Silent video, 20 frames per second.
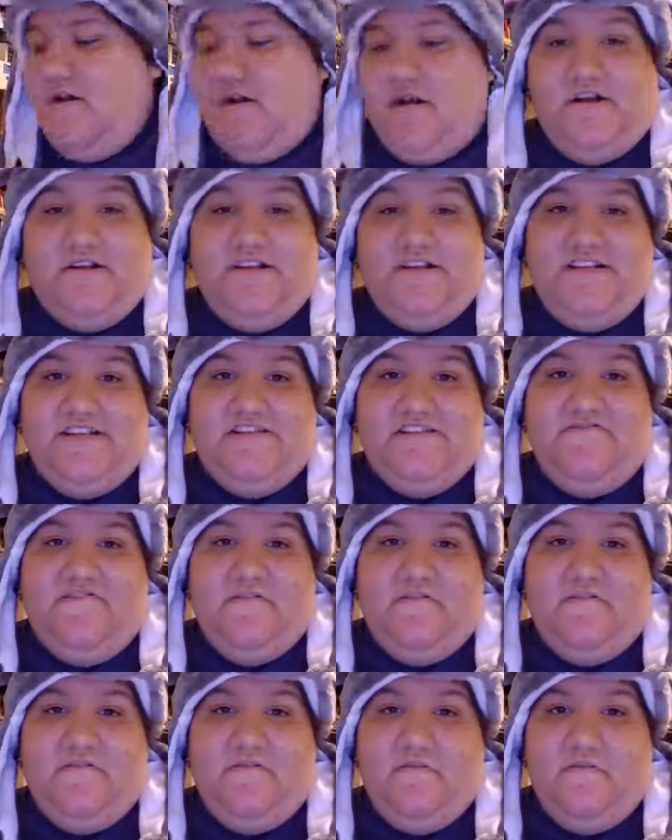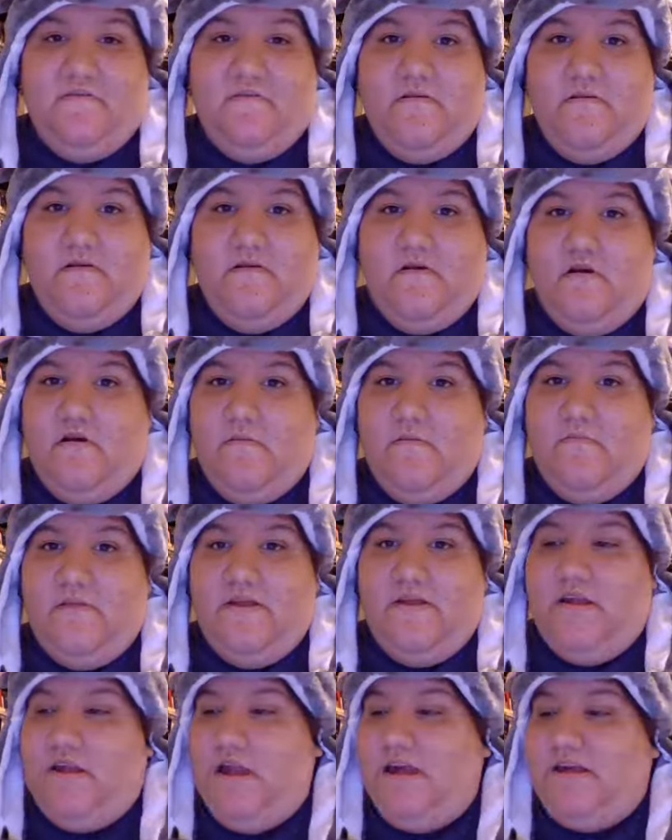got this for uh,
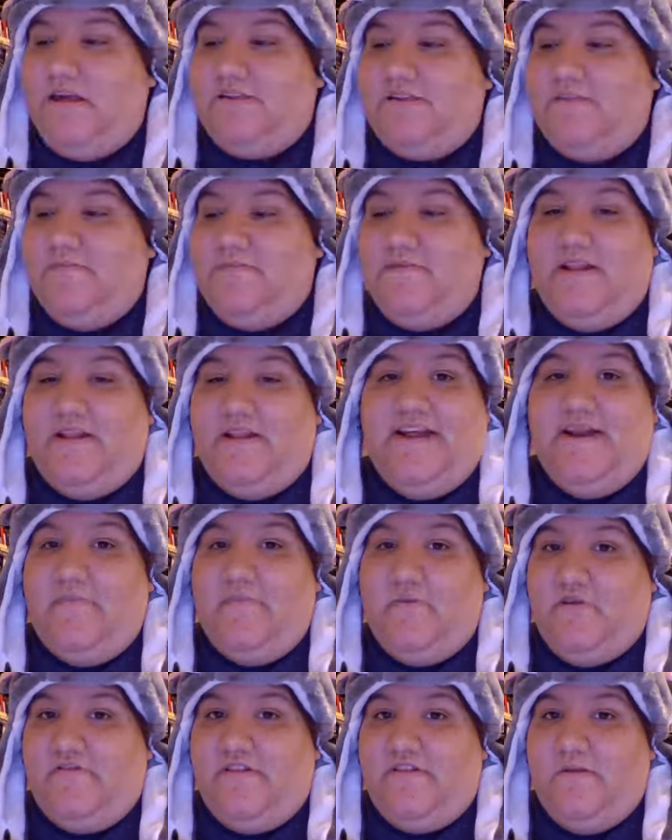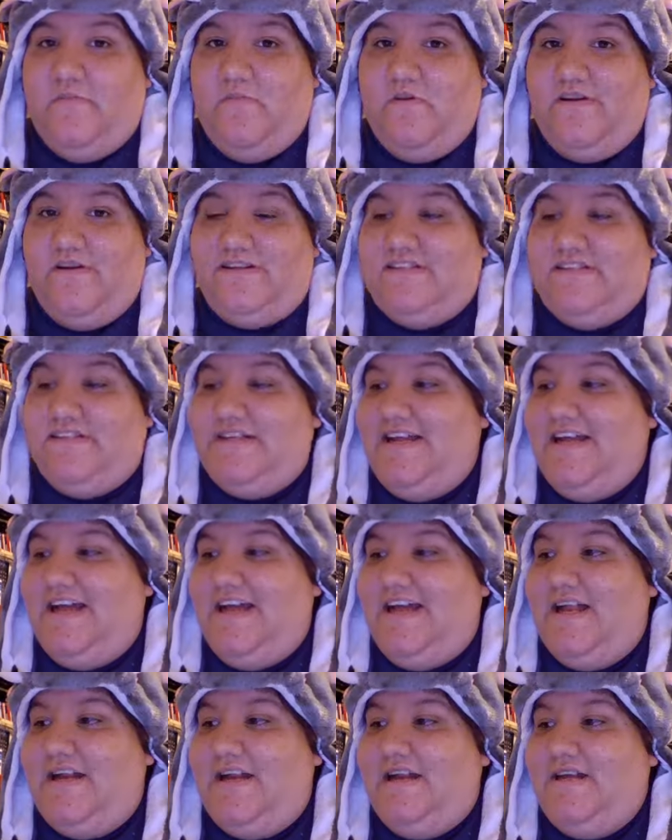me as a belated birthday present,
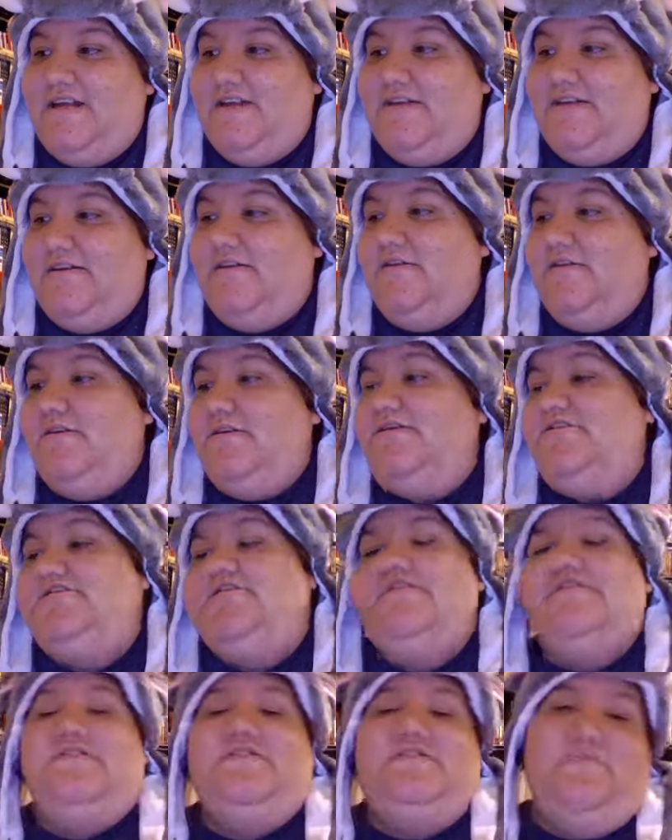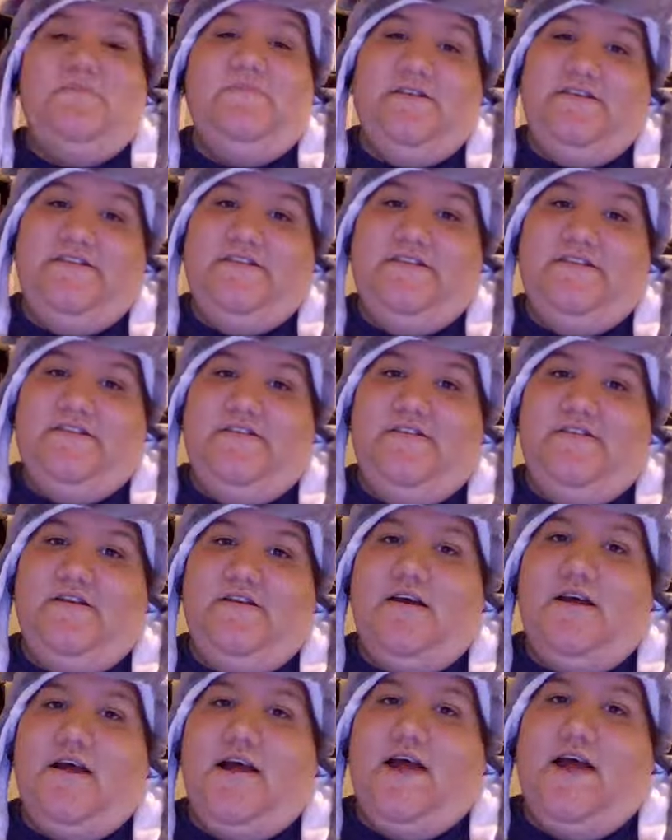and it, it's just amazing.
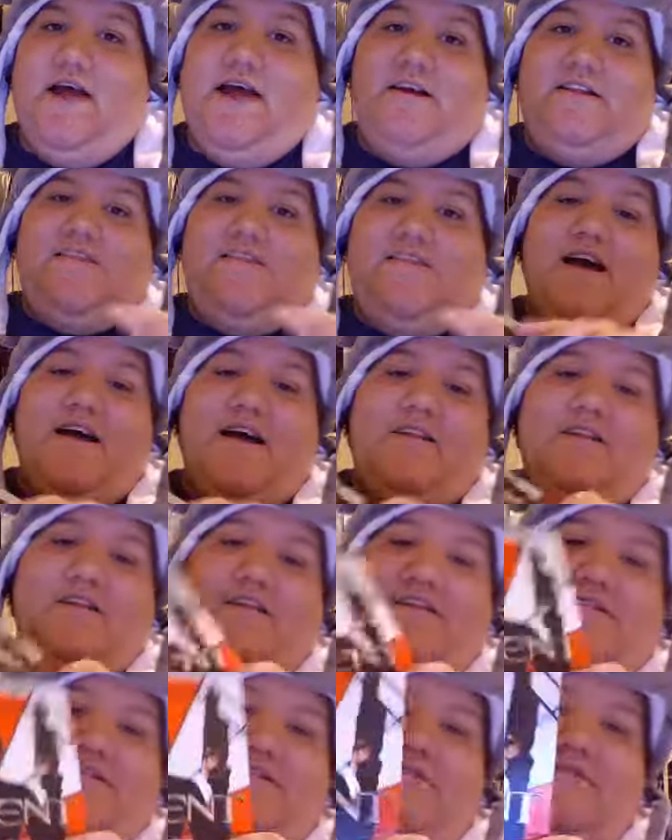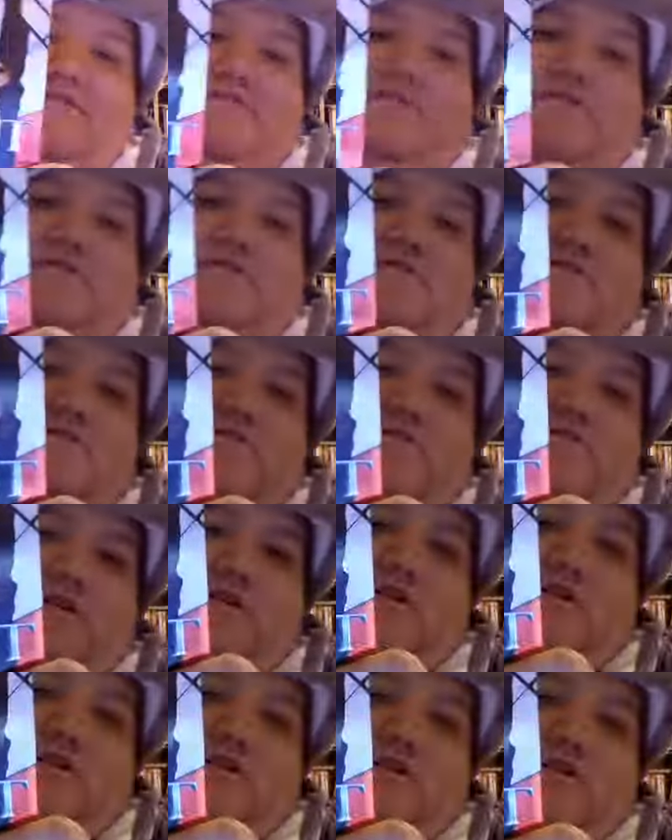And that is
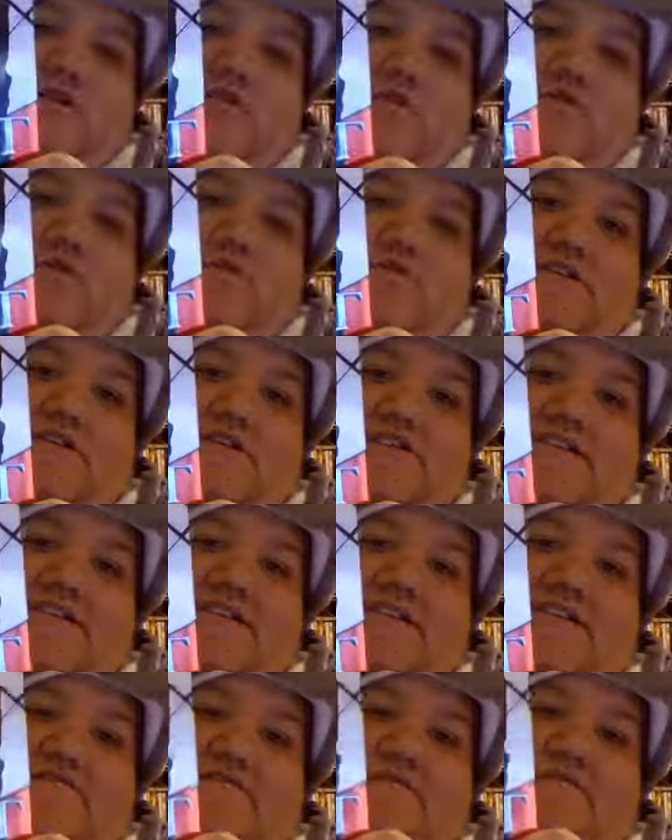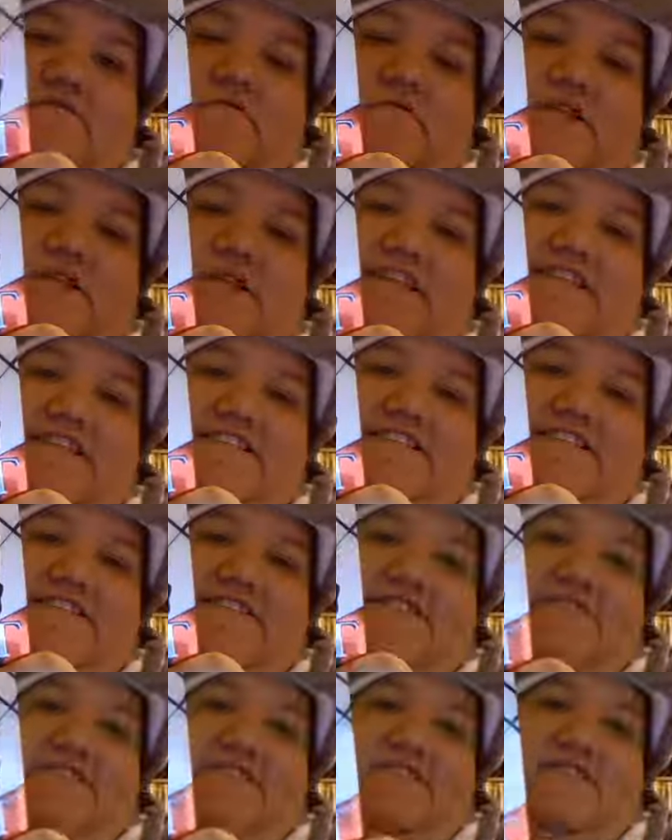the Resident Evil
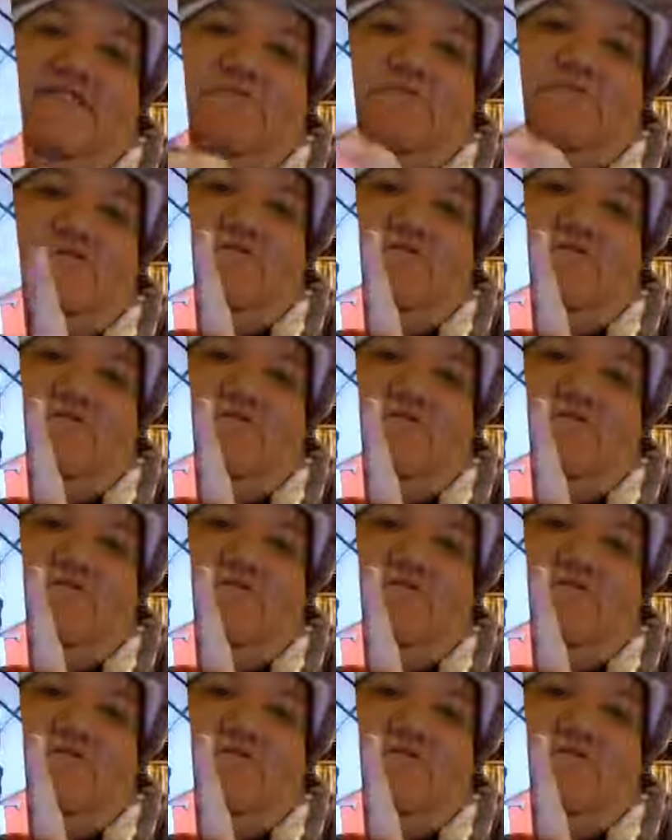collection. It comes